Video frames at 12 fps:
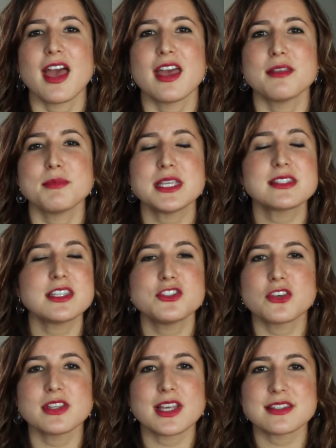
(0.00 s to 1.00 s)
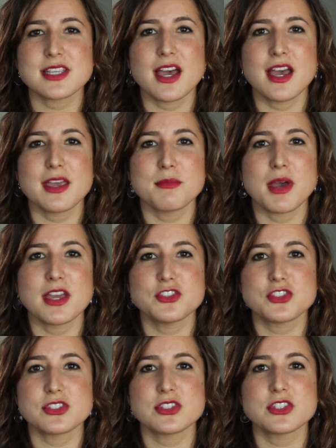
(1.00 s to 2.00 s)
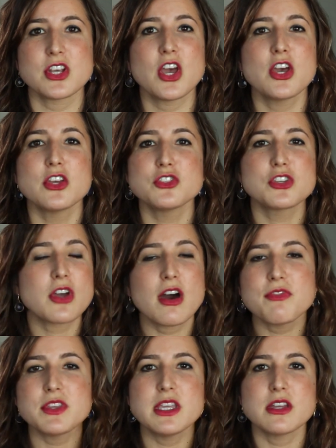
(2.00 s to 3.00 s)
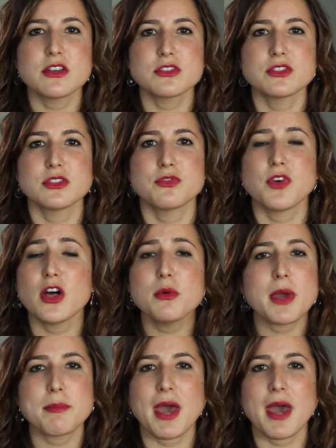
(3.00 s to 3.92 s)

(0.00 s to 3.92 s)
And basically during that time, I just took off the year to follow my